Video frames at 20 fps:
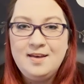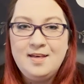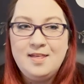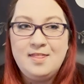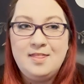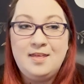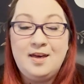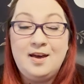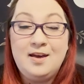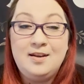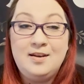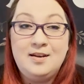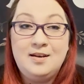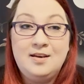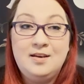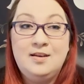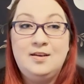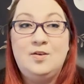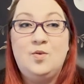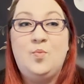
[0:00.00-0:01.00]

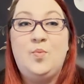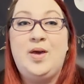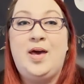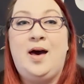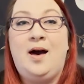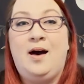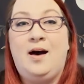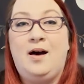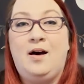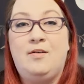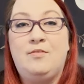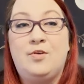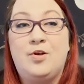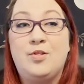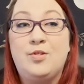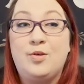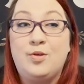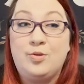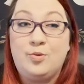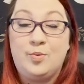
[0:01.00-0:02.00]
Then we have
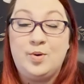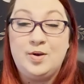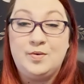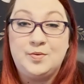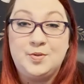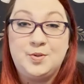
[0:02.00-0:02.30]
the Three of